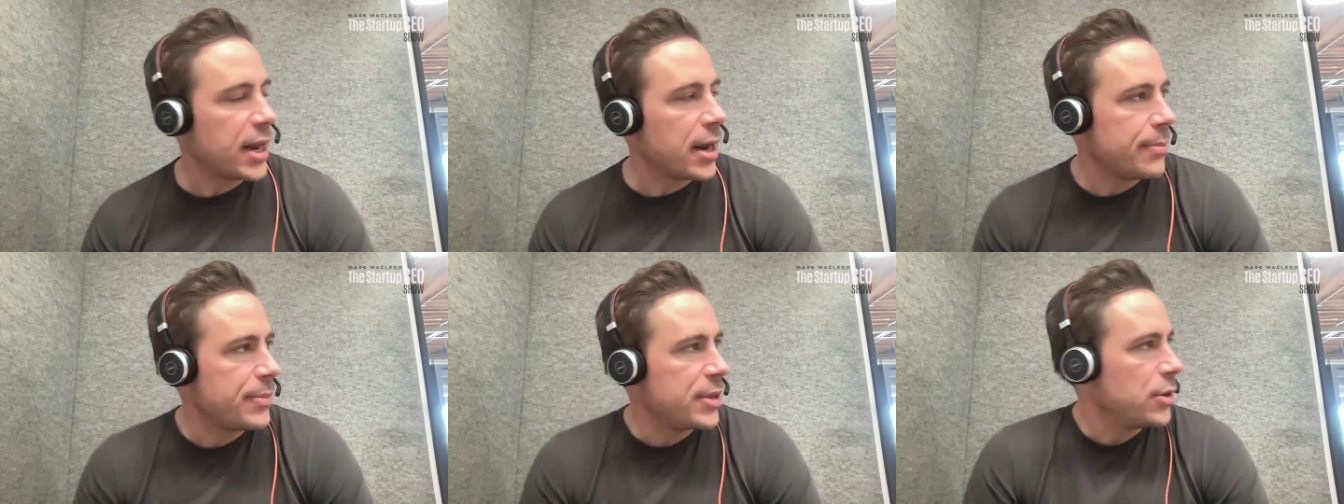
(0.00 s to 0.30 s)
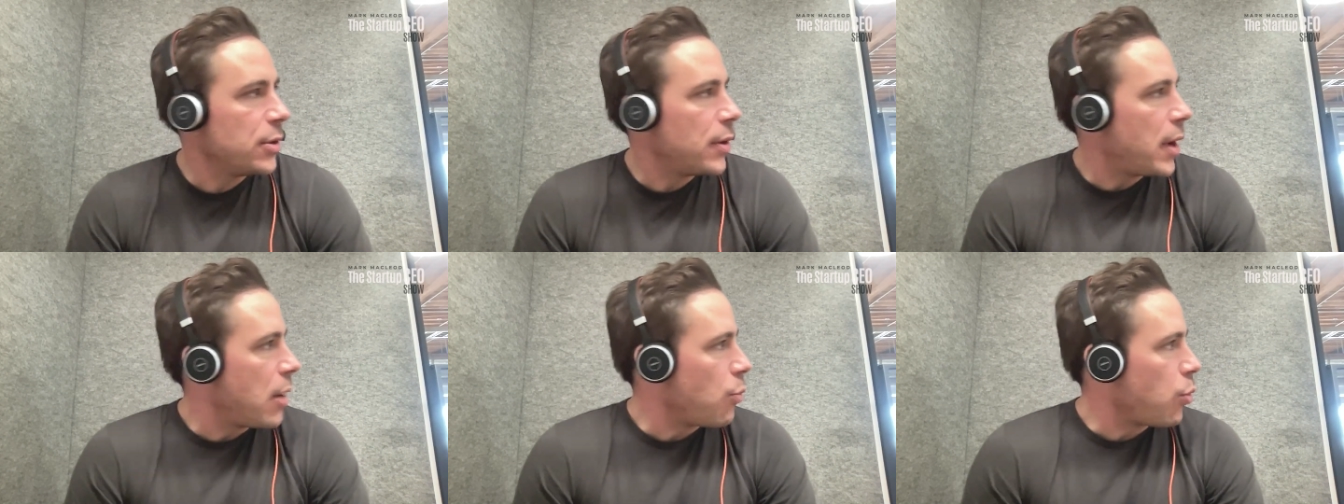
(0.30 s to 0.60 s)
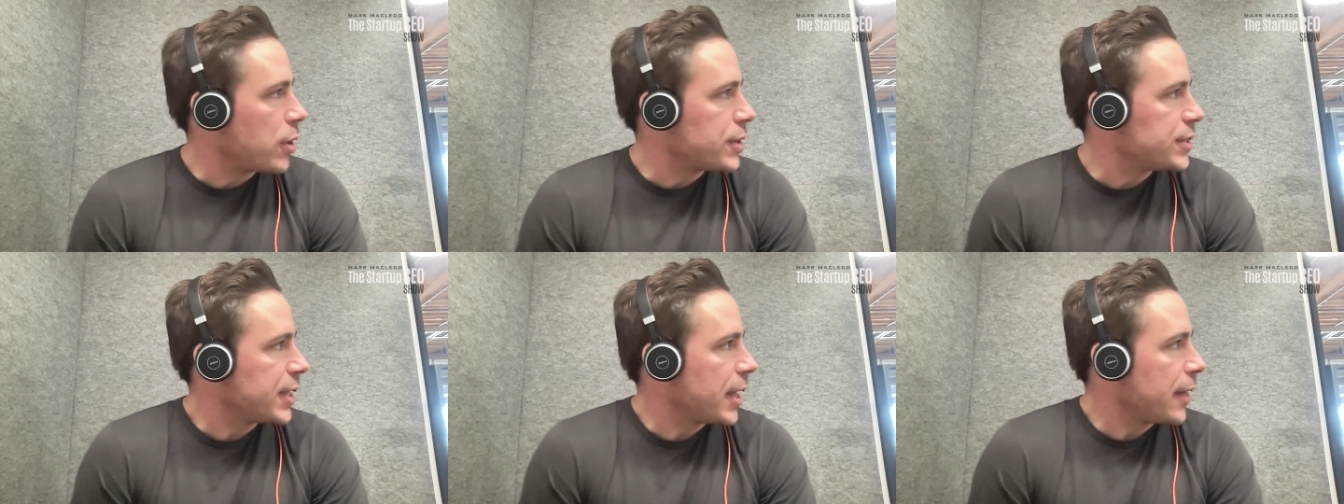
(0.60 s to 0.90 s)
I mean, you and I
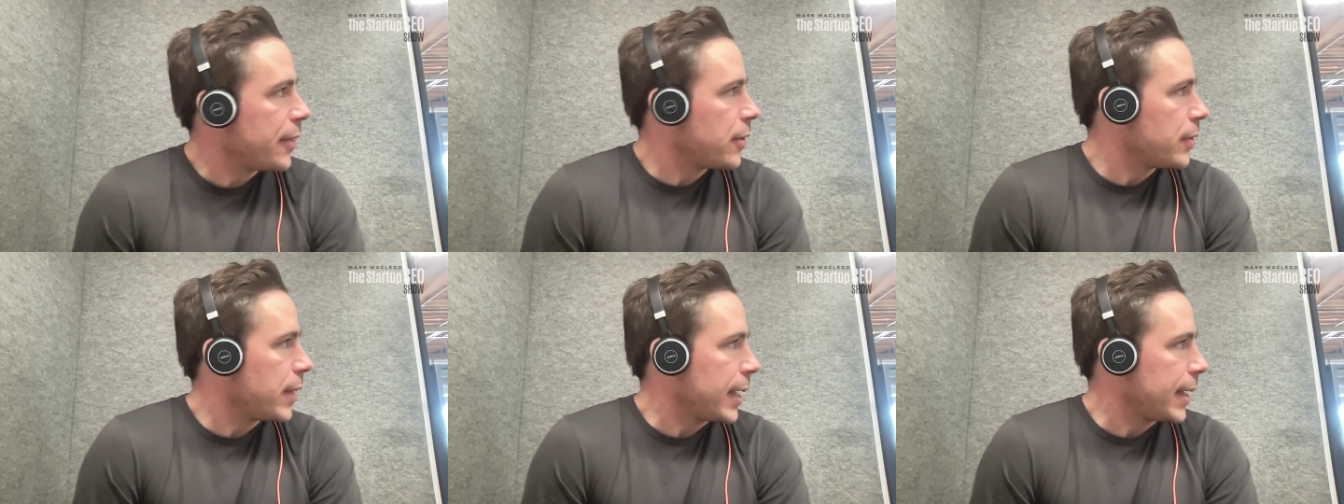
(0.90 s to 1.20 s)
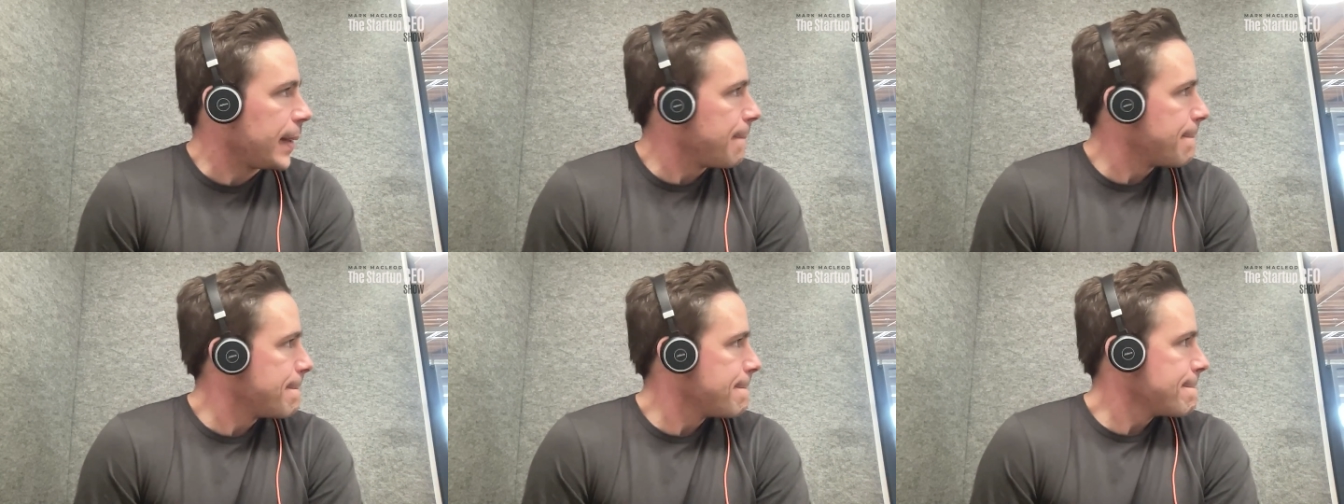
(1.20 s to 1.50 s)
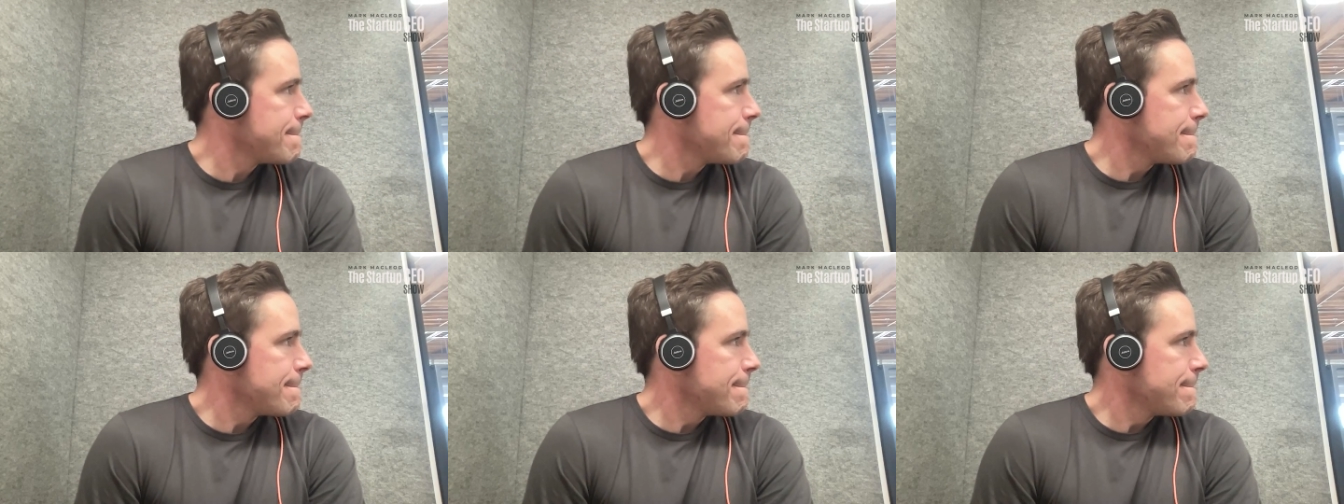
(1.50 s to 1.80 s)
worked together, like
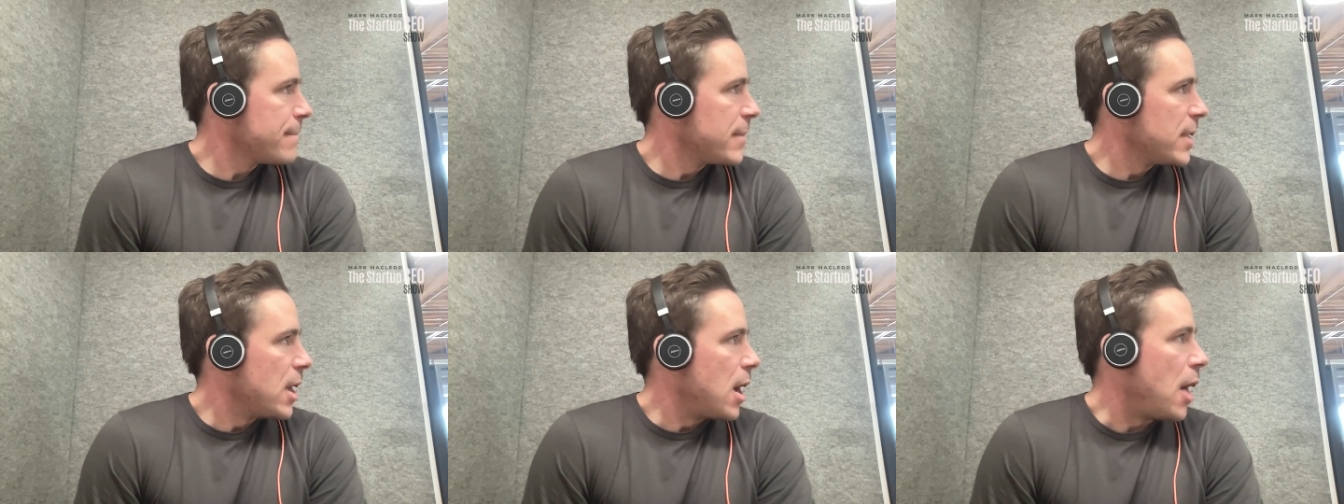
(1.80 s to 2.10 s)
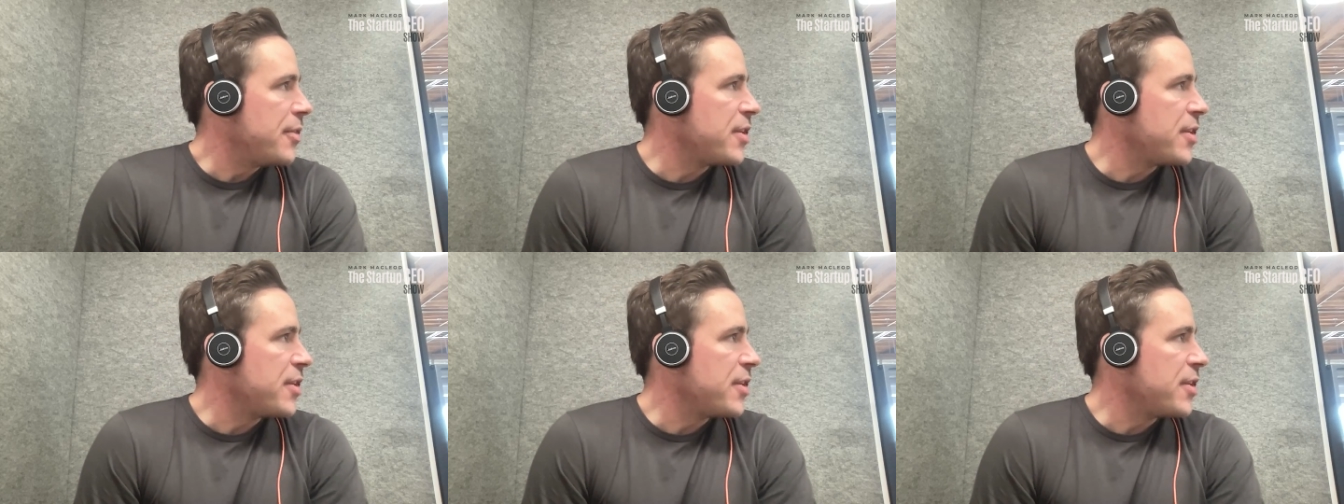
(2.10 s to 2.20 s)
on